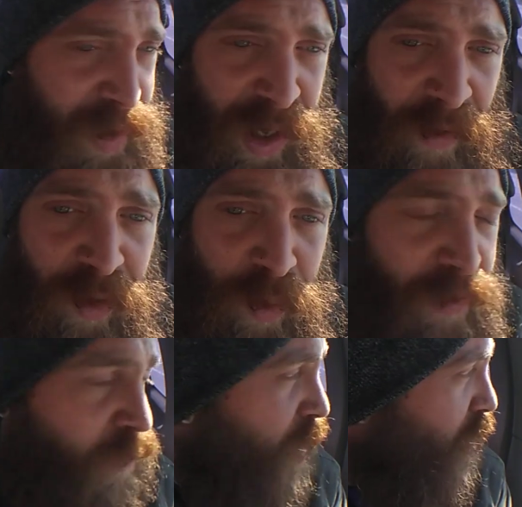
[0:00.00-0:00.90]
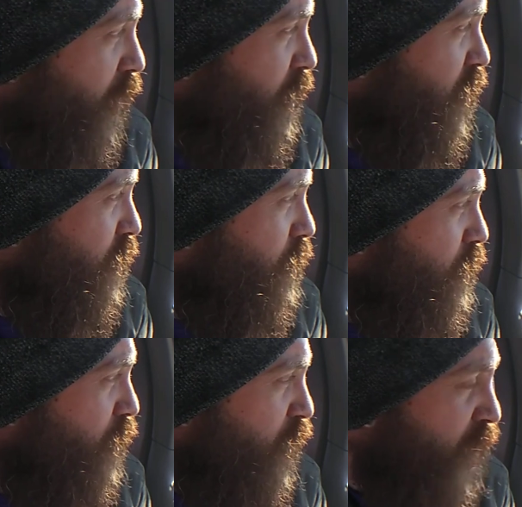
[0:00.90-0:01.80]
was covered with the fig leaves.
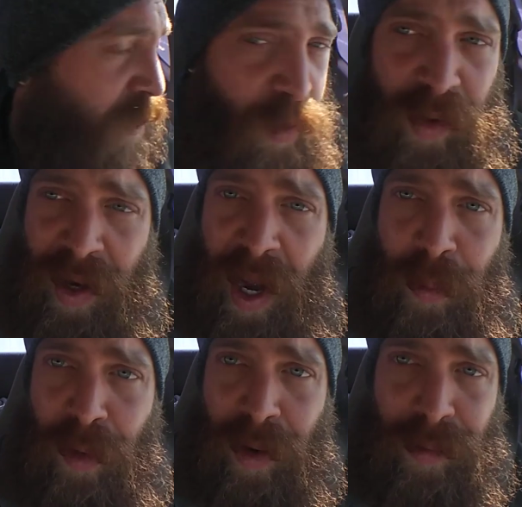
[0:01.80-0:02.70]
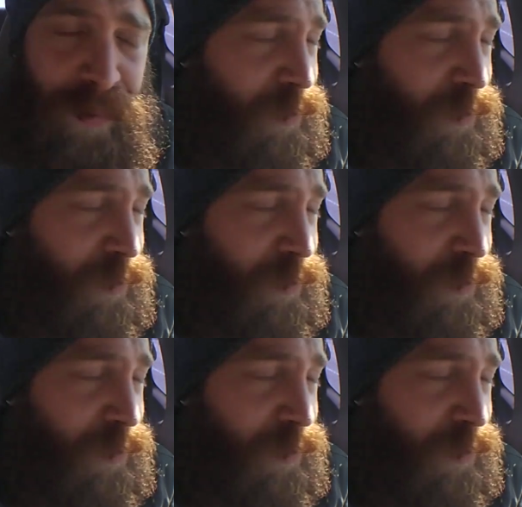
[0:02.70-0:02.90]
It was covered with an apron.